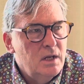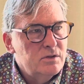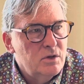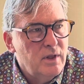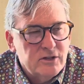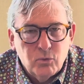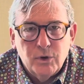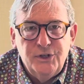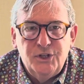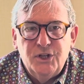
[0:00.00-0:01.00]
So that's
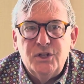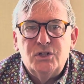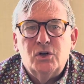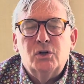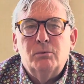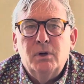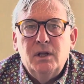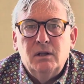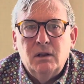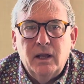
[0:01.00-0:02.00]
where you get the term
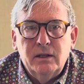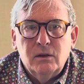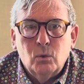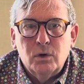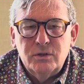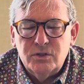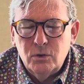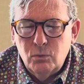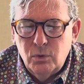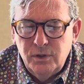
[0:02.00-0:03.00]
landlord.
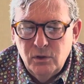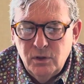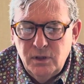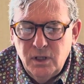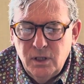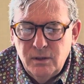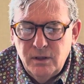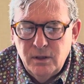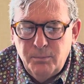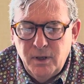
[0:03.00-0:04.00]
So when you're in
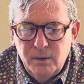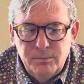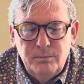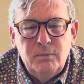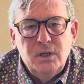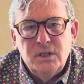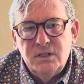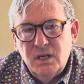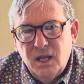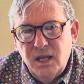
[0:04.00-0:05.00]
the pub
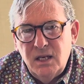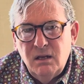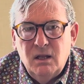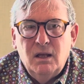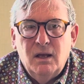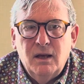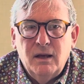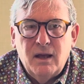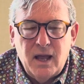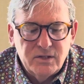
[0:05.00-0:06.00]
tonight,
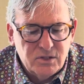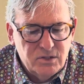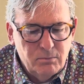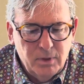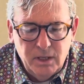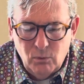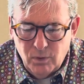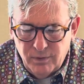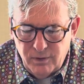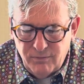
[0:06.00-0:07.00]
ask somebody
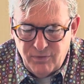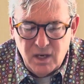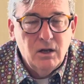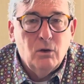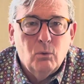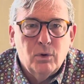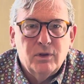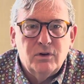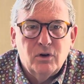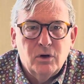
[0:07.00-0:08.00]
if they know where
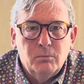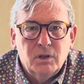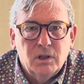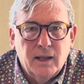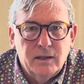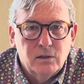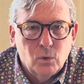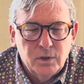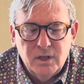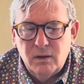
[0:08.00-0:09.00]
the term landlord